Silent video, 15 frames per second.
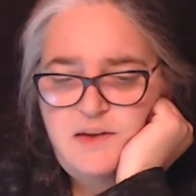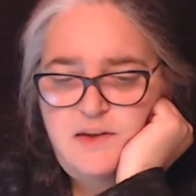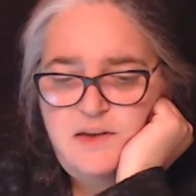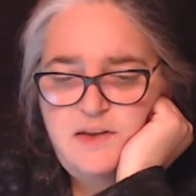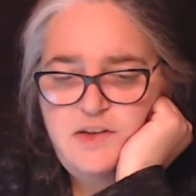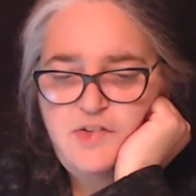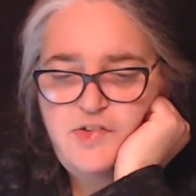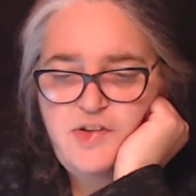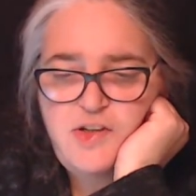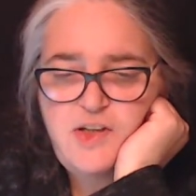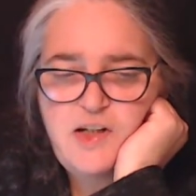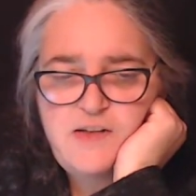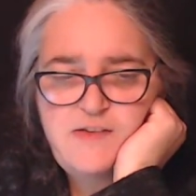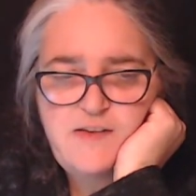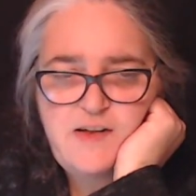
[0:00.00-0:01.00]
because she
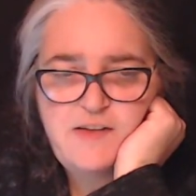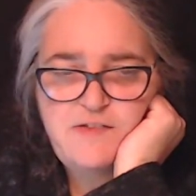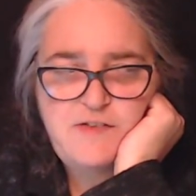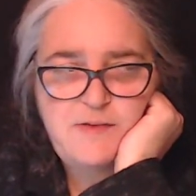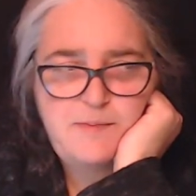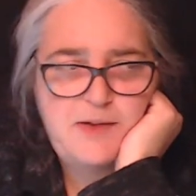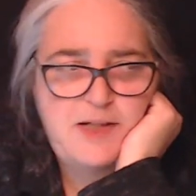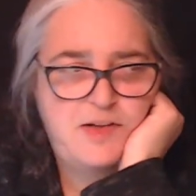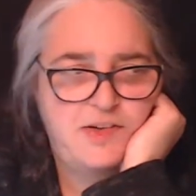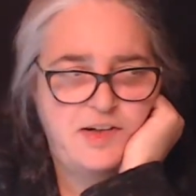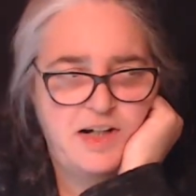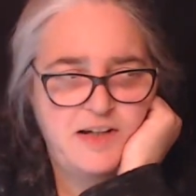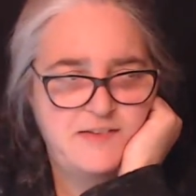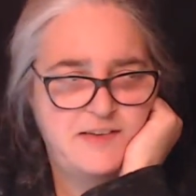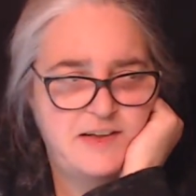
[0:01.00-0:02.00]
does have some
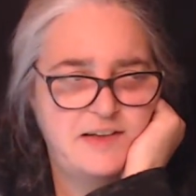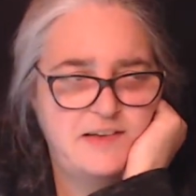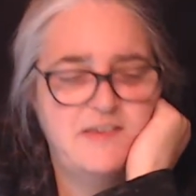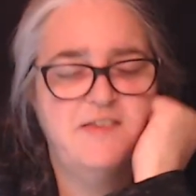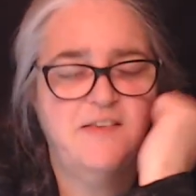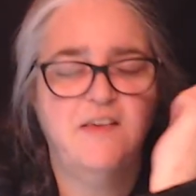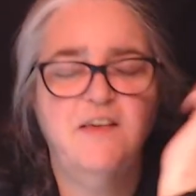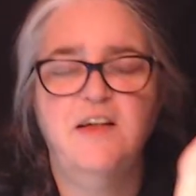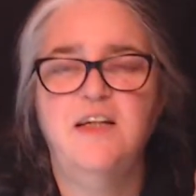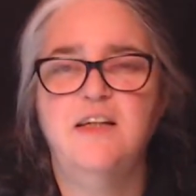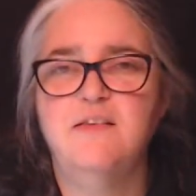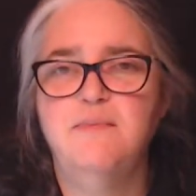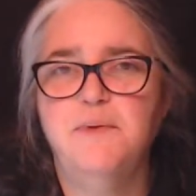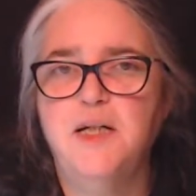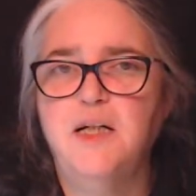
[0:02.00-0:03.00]
interesting
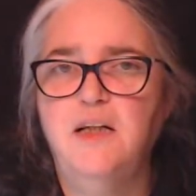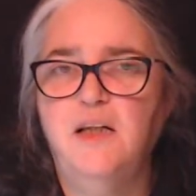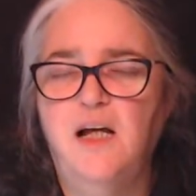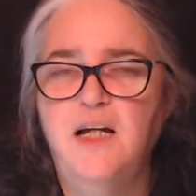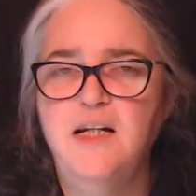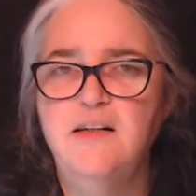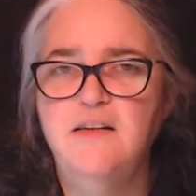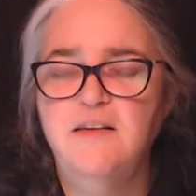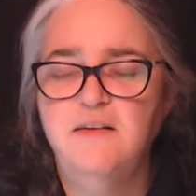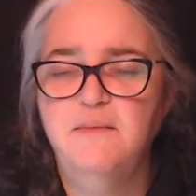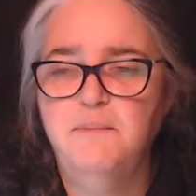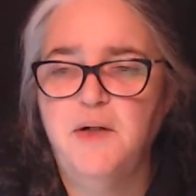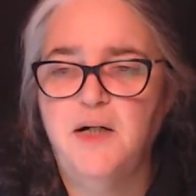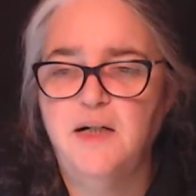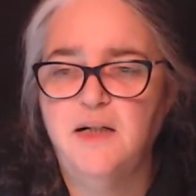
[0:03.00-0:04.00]
designs, but a lot of
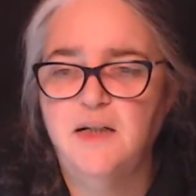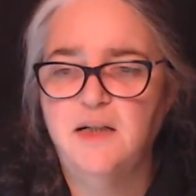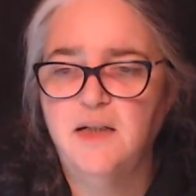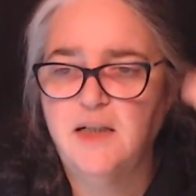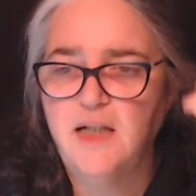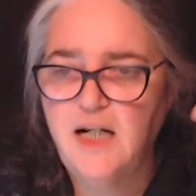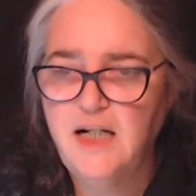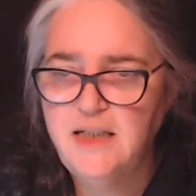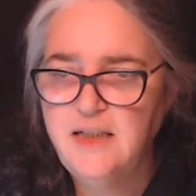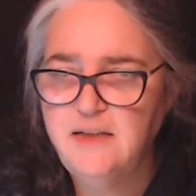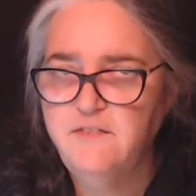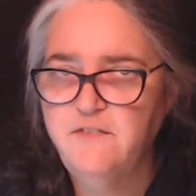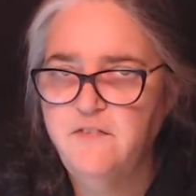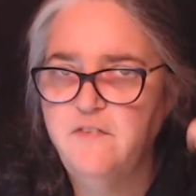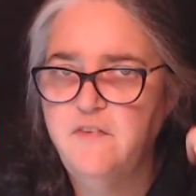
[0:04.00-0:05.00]
them are kind
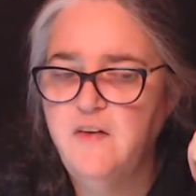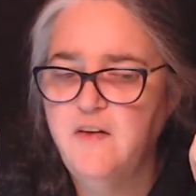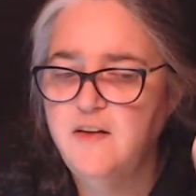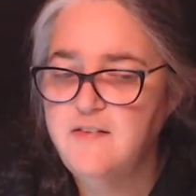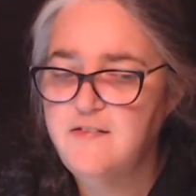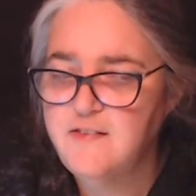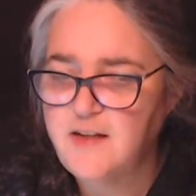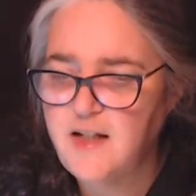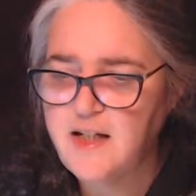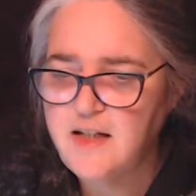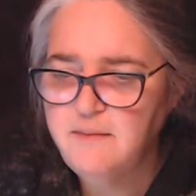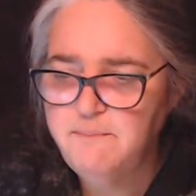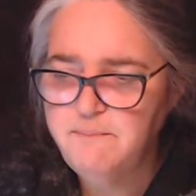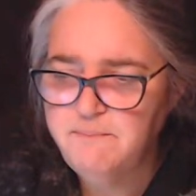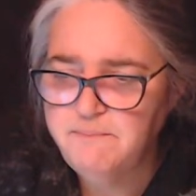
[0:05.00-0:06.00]
of the
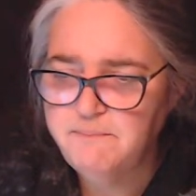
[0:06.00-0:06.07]
same,